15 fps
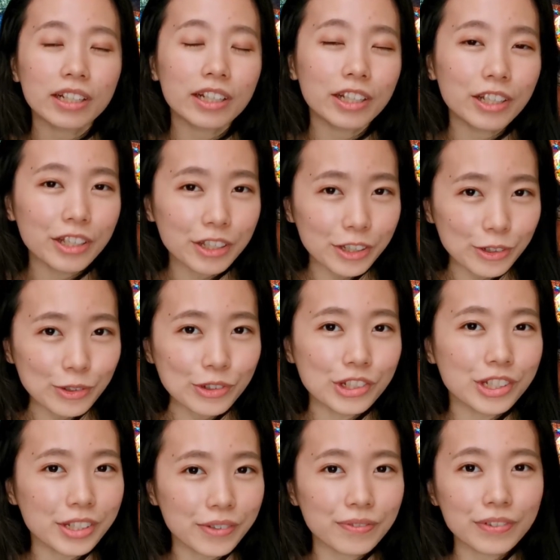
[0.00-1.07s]
a
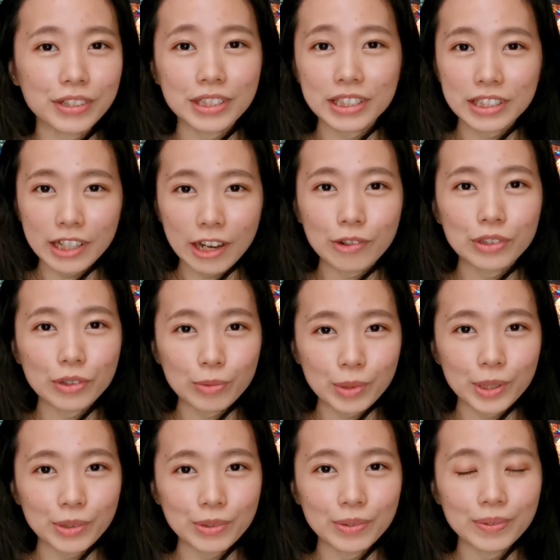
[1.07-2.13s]
huge difference down the
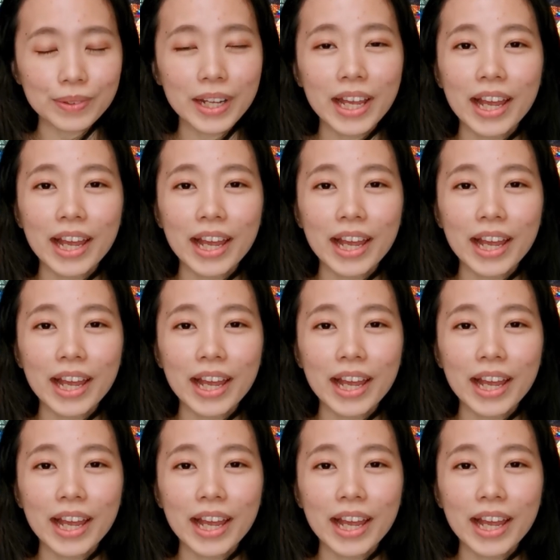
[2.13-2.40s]
road.